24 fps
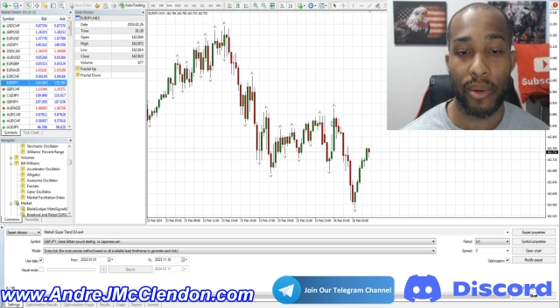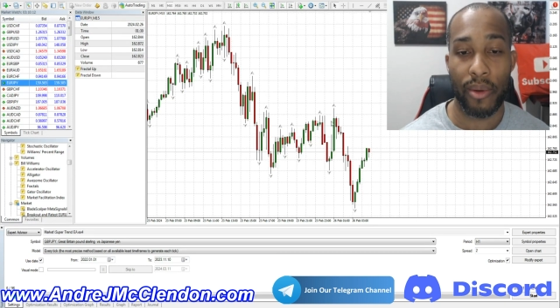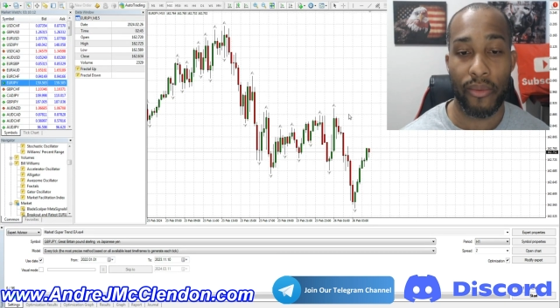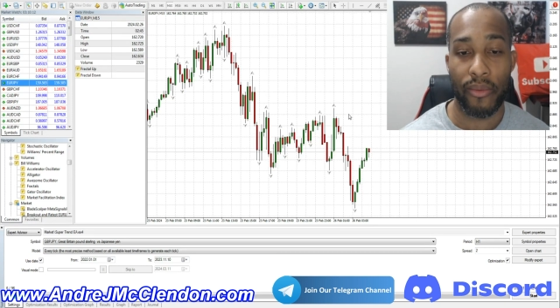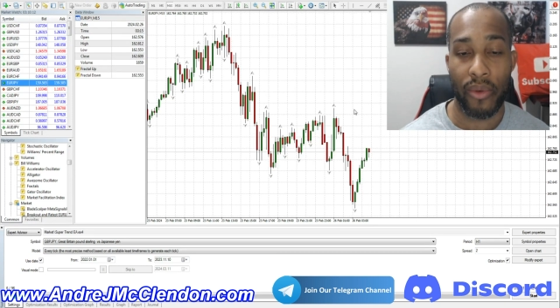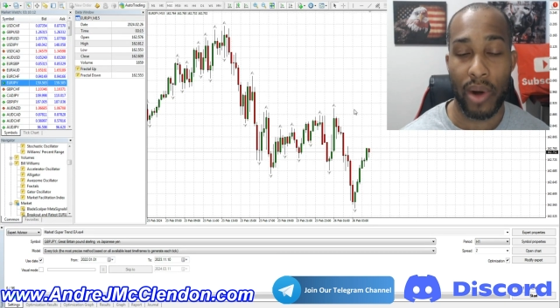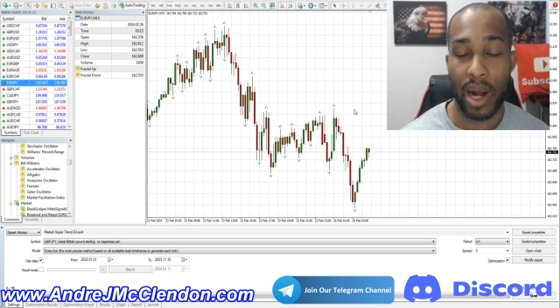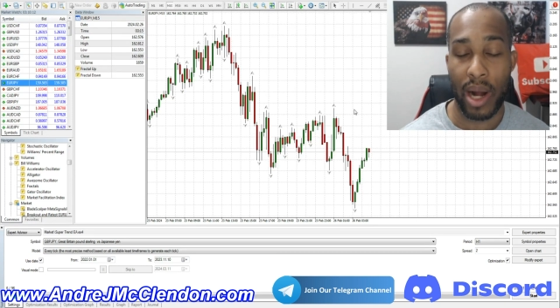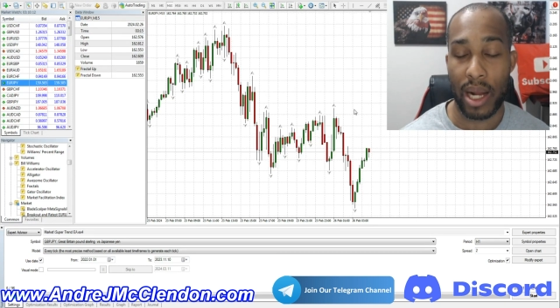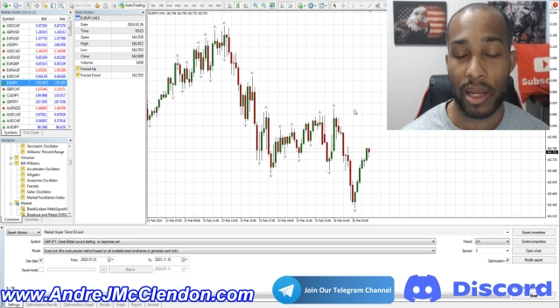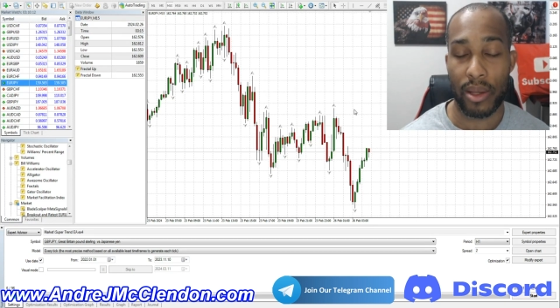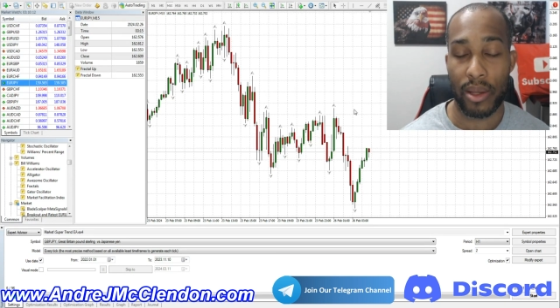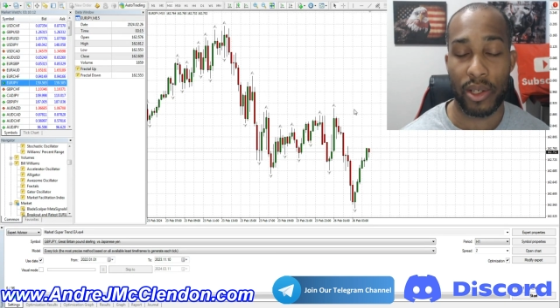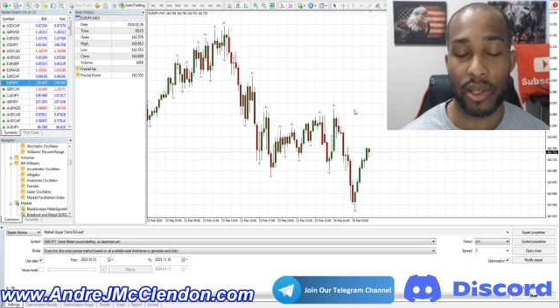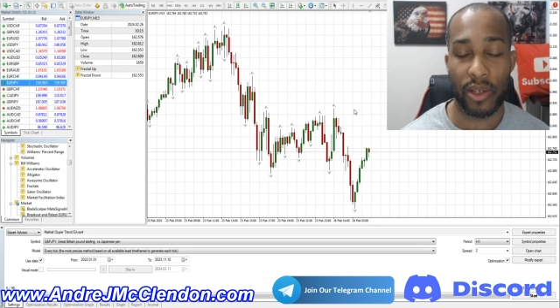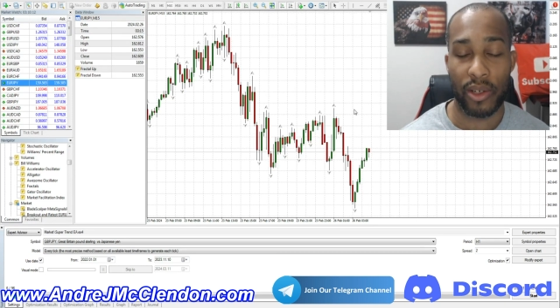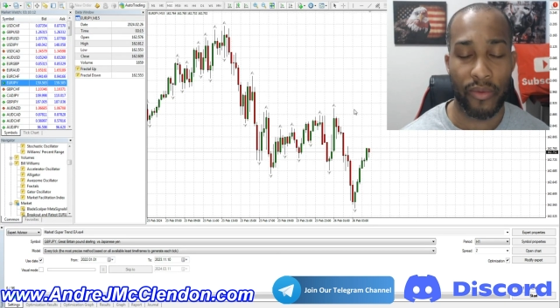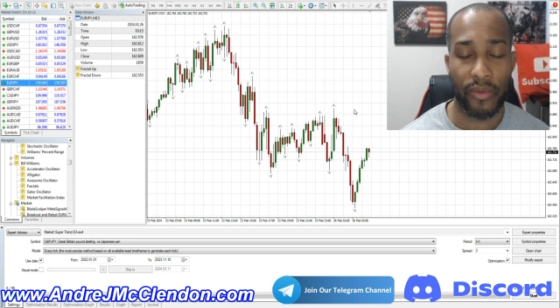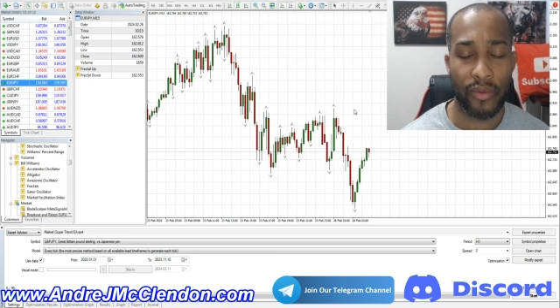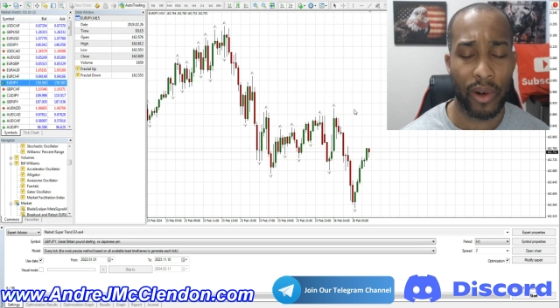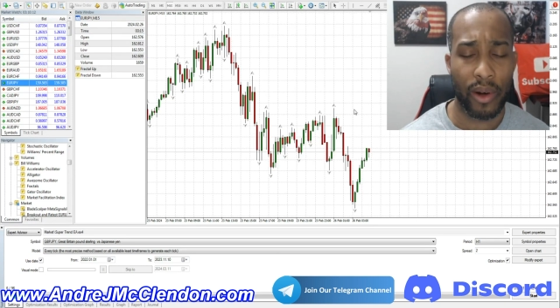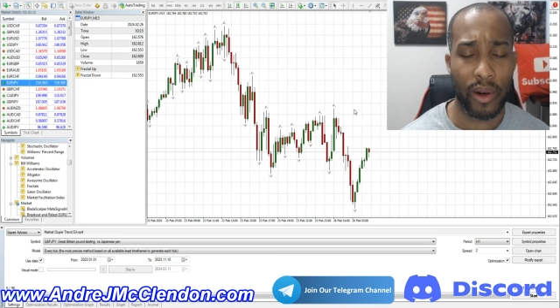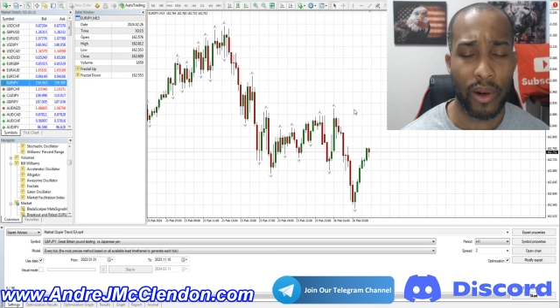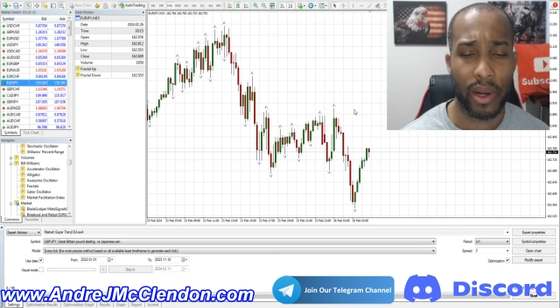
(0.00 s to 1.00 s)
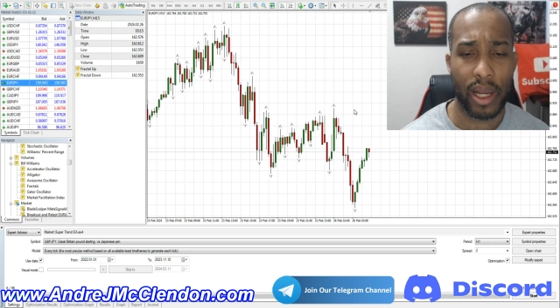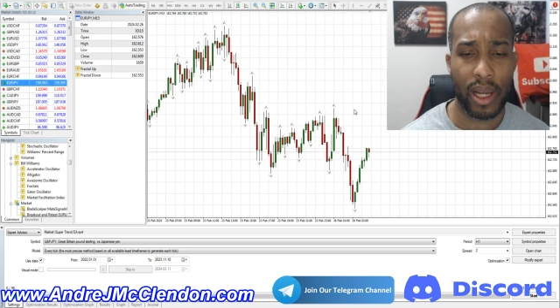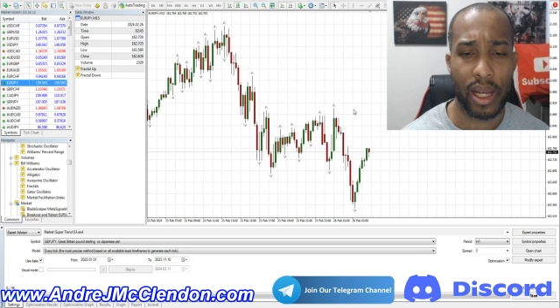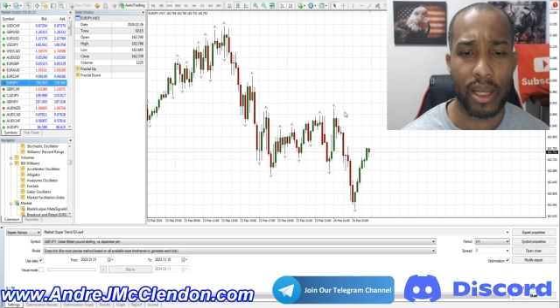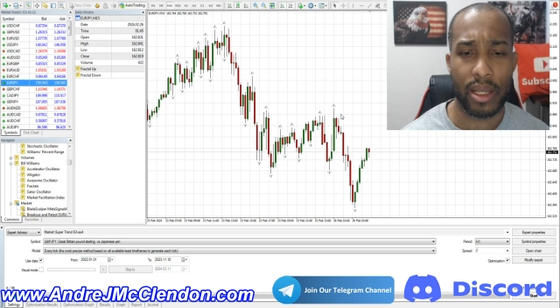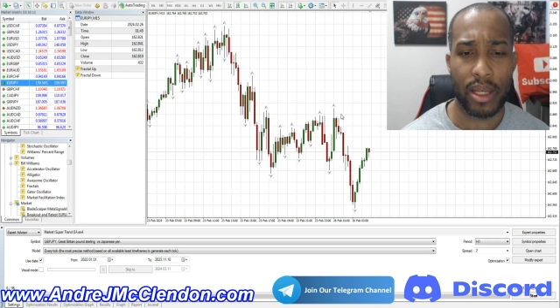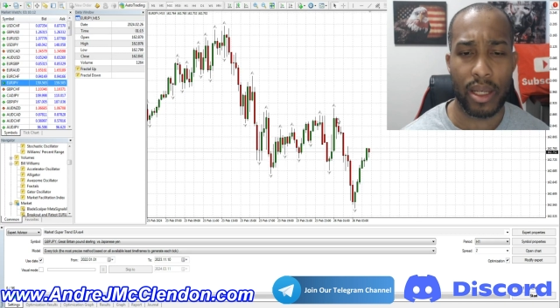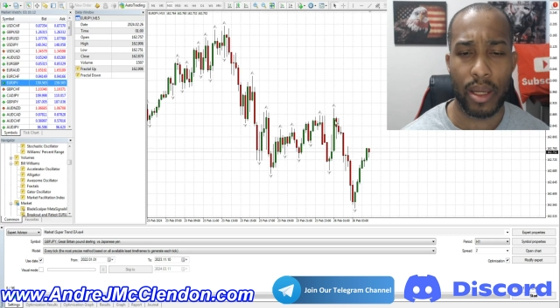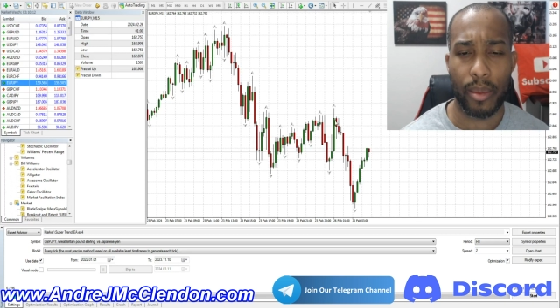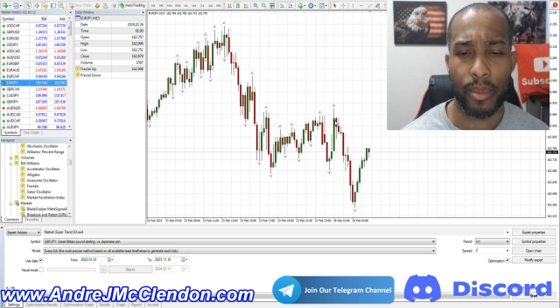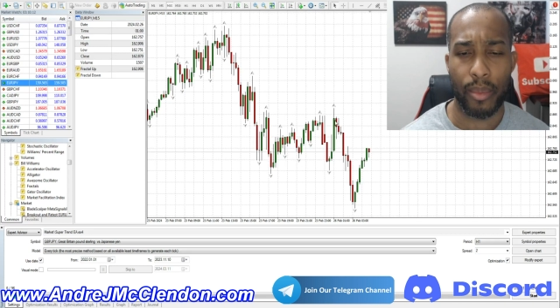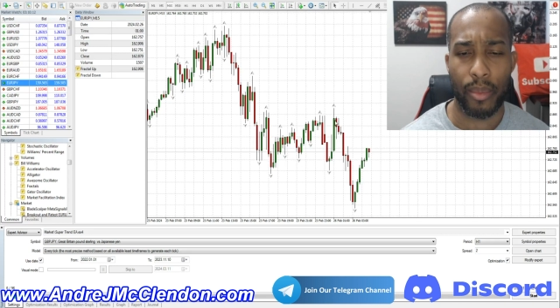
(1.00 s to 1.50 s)
fractals are very easy
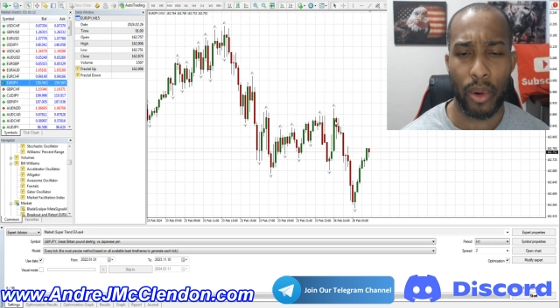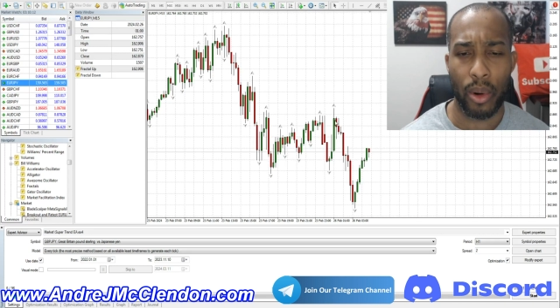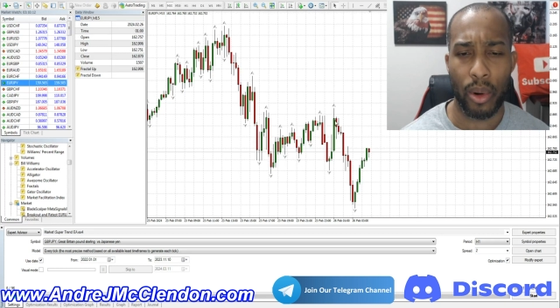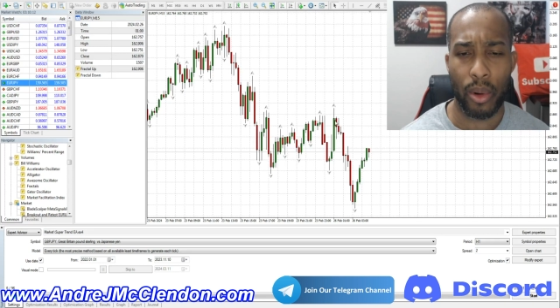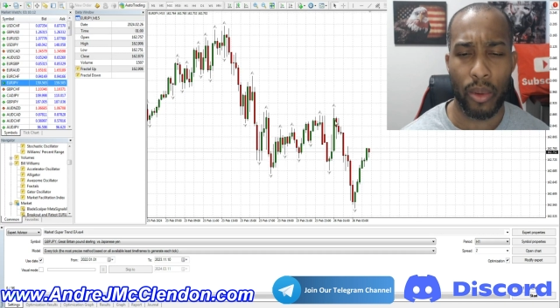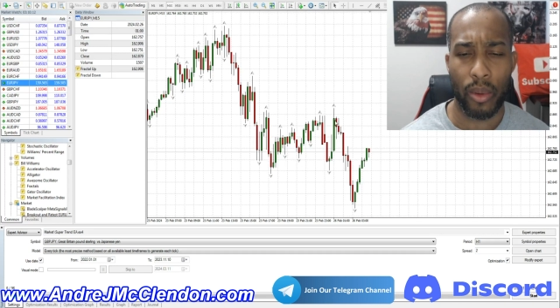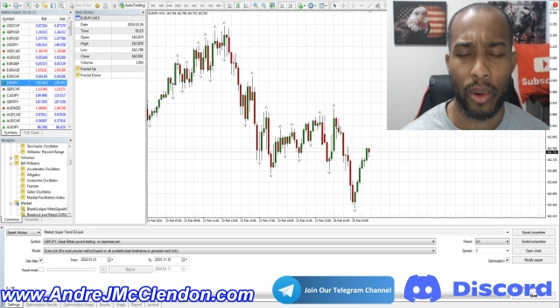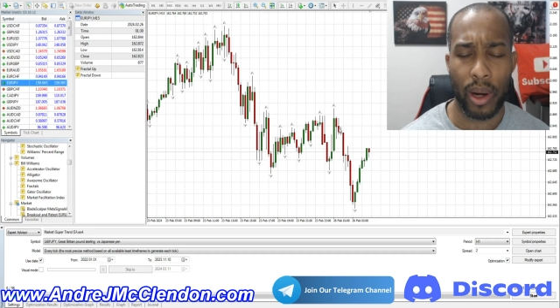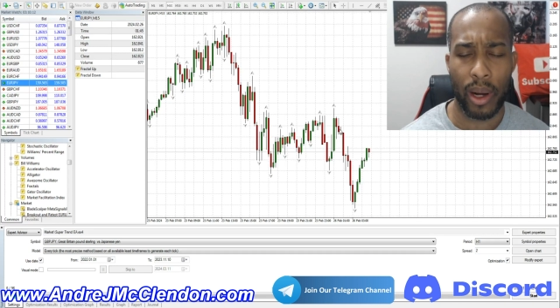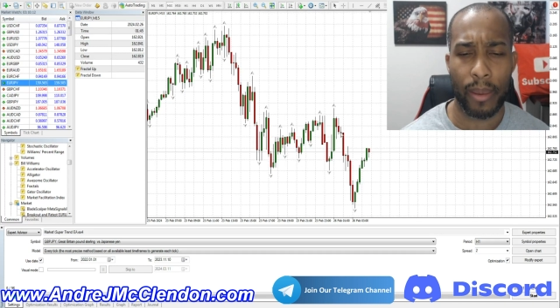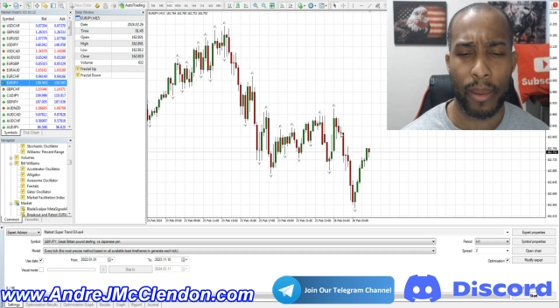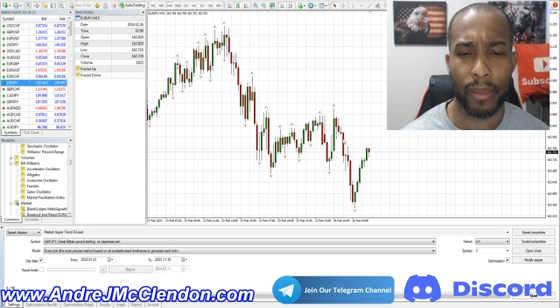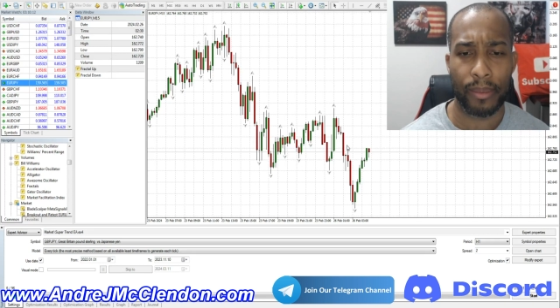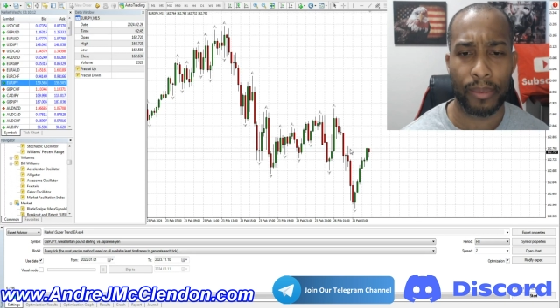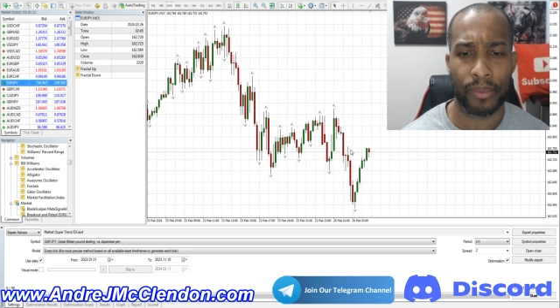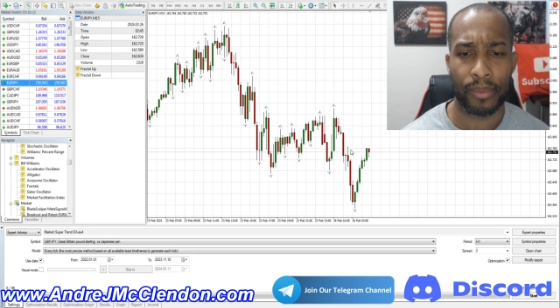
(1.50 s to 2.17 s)
to program.